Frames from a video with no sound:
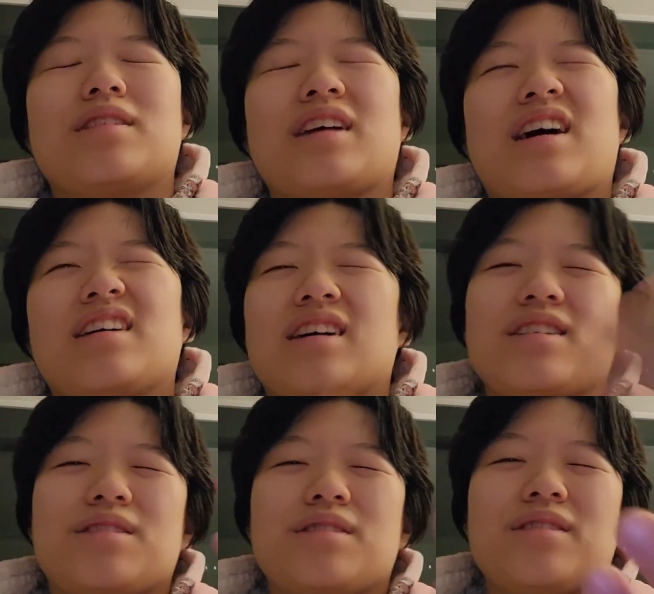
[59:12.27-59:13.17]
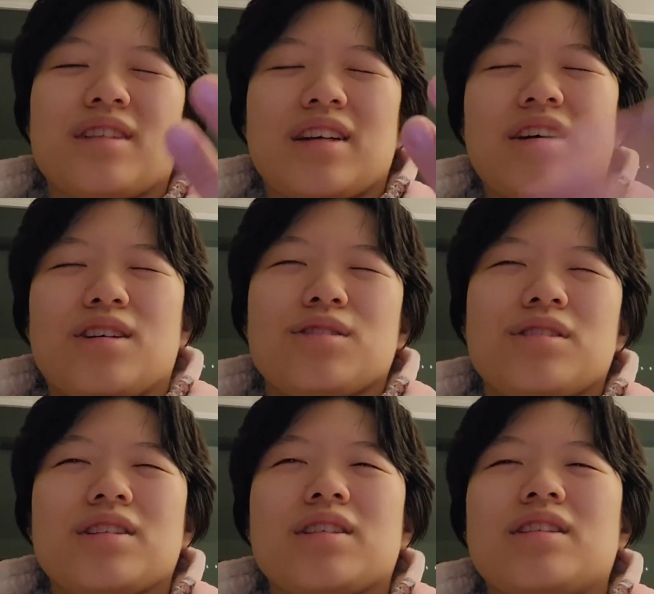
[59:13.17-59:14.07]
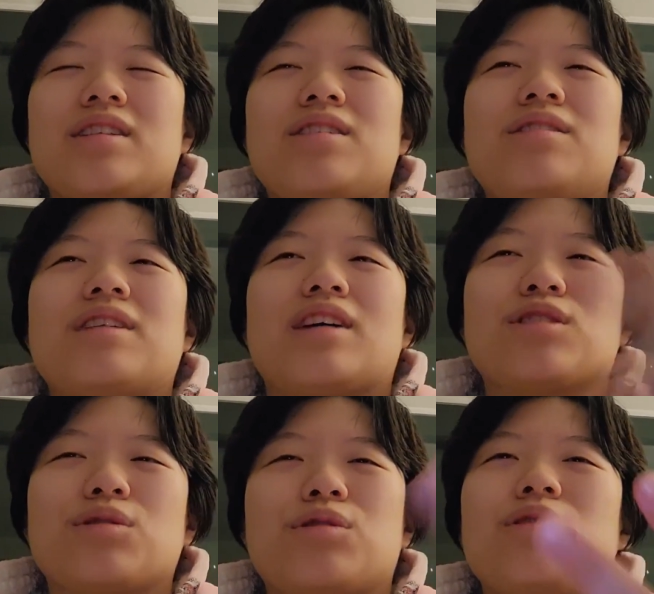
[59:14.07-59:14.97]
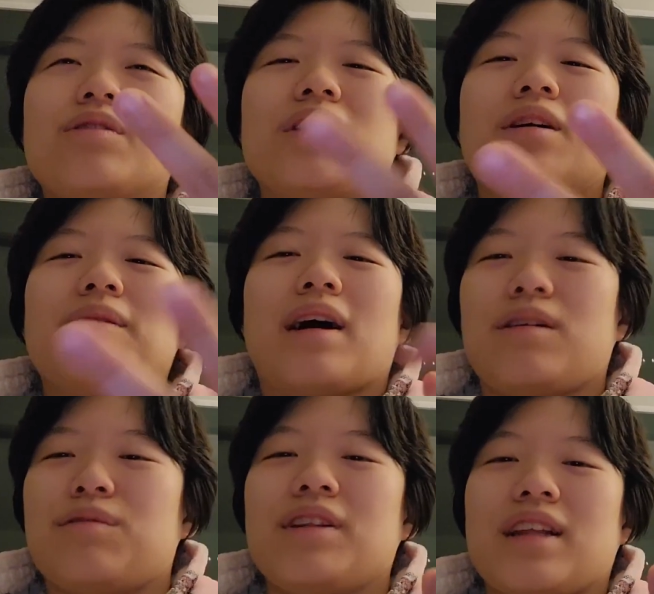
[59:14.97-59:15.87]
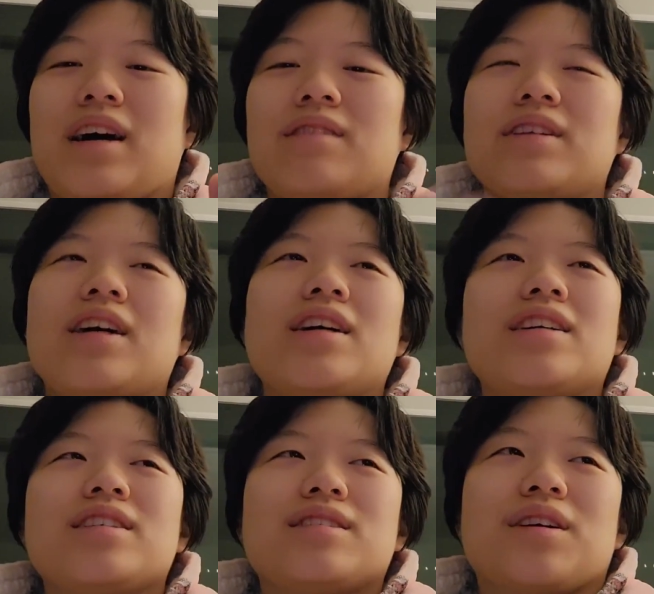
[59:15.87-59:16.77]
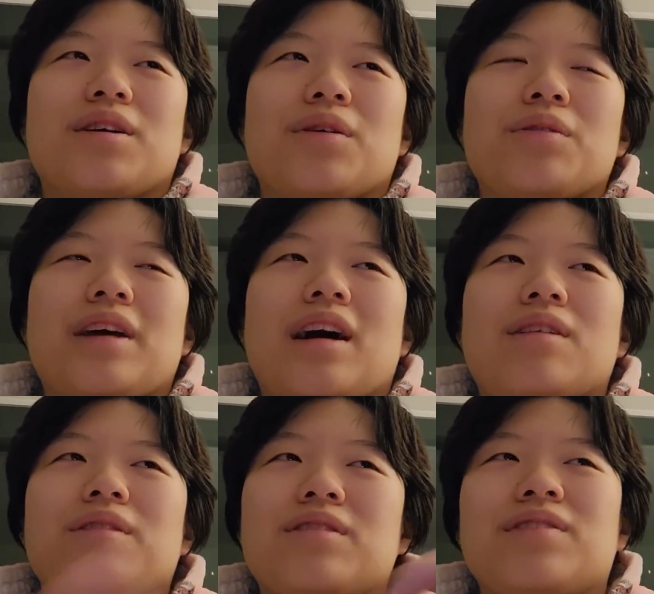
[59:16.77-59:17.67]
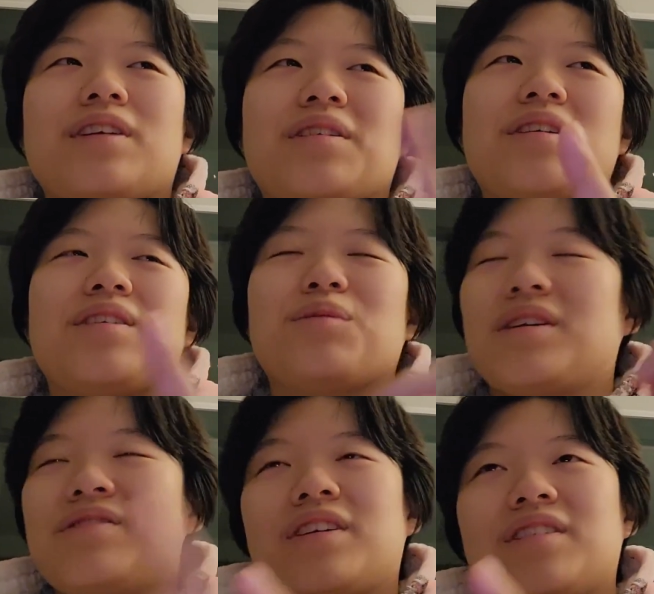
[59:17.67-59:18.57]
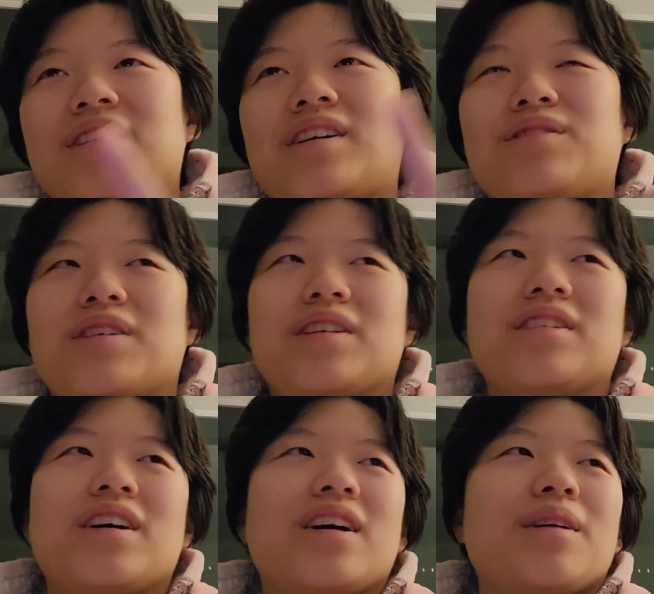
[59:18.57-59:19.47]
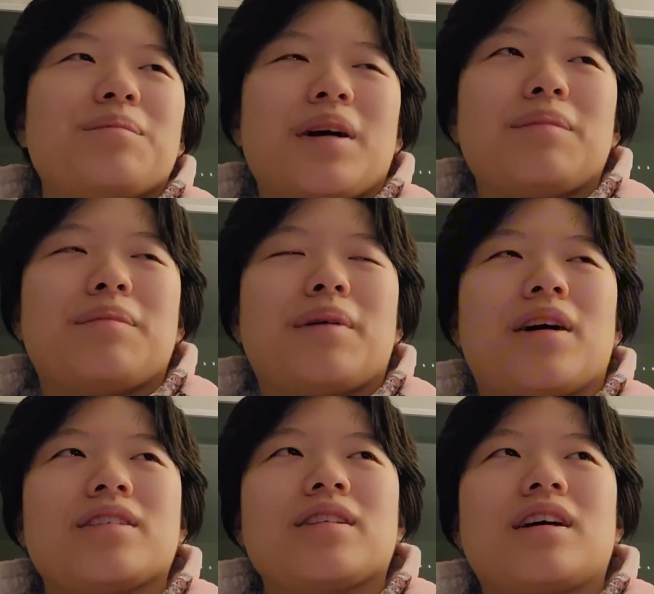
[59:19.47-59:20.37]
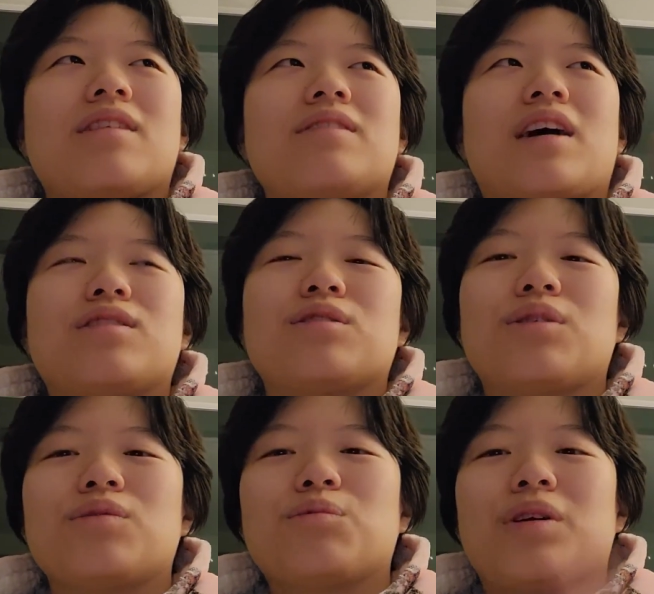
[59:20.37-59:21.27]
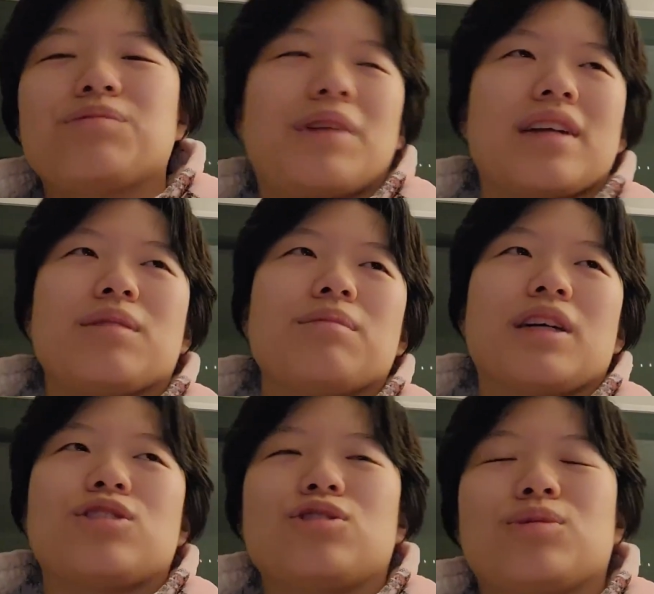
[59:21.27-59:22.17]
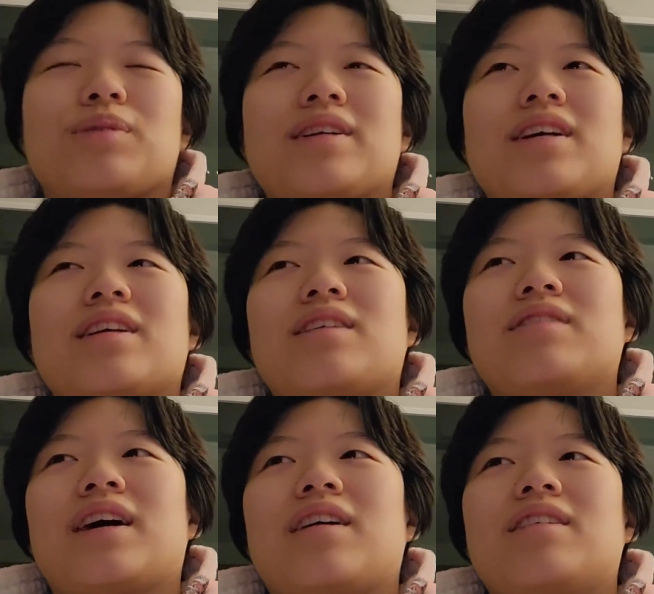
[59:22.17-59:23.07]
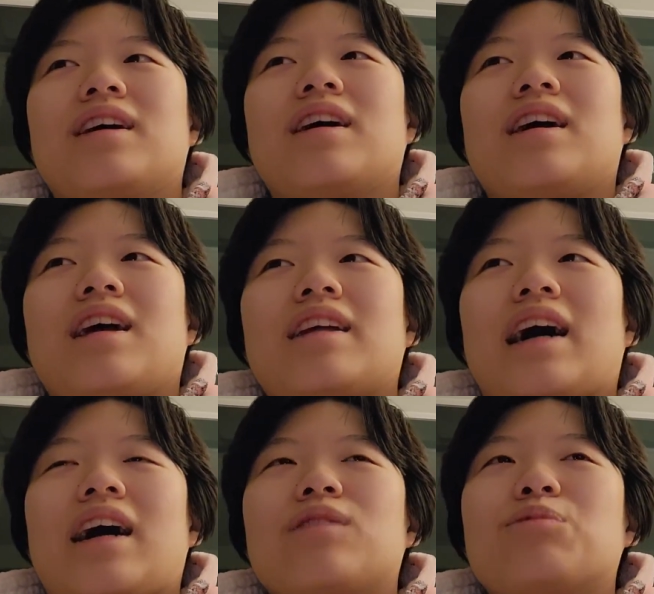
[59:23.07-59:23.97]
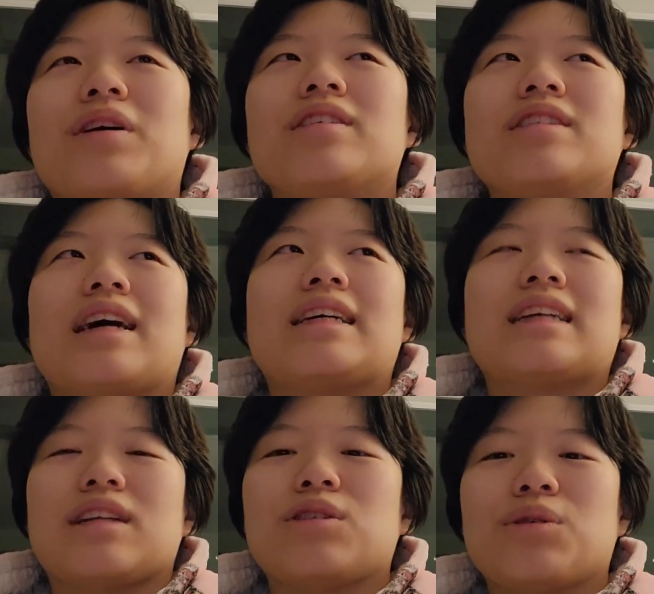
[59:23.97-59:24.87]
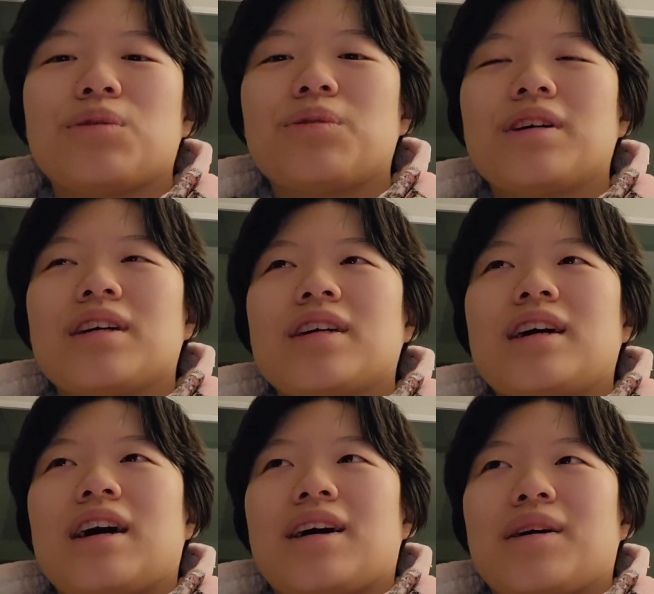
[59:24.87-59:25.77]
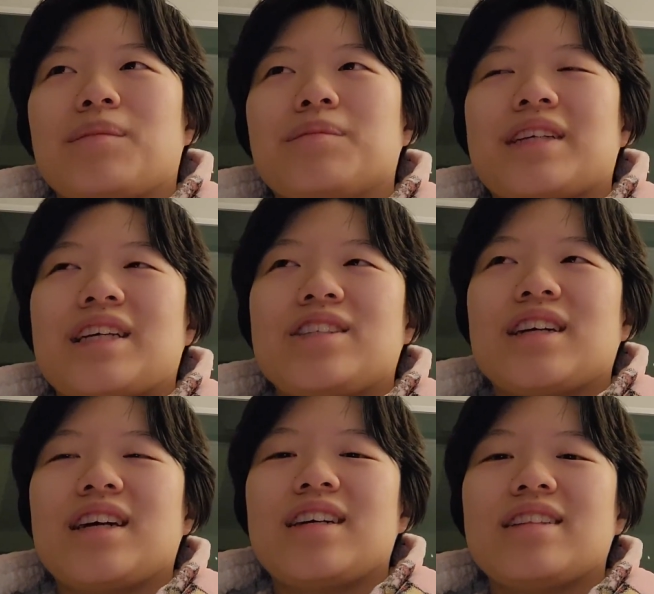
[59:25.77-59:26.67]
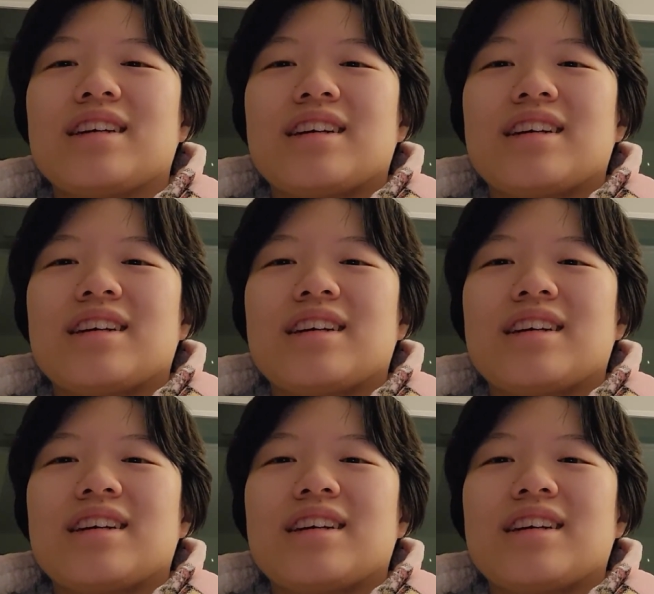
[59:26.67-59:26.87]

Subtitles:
I kind of like also discontinued. I sold 2 of them. I have one left. So yeah, with the ferret, one ferret left, one blind box left. I sold one random like Soot Sprite that I found, and then I had one like ghetto keychain.